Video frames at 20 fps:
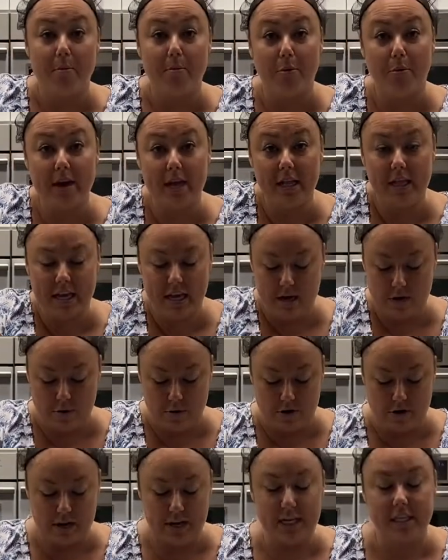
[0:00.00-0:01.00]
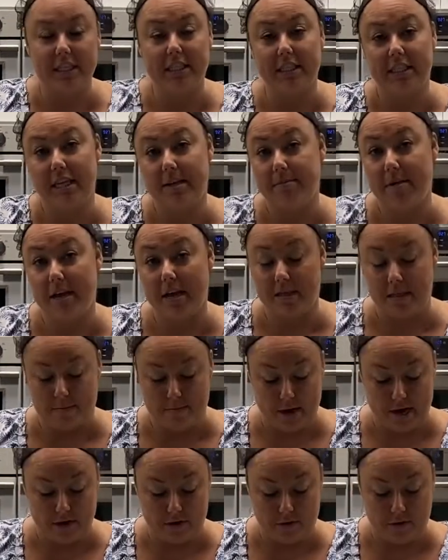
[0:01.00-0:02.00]
boil it, or you can steam it in the
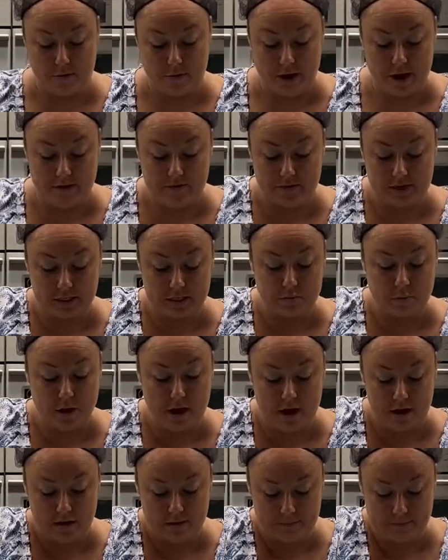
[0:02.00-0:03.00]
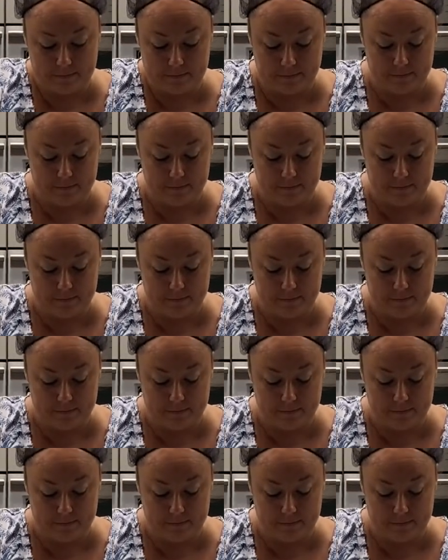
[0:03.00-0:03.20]
microwave as well.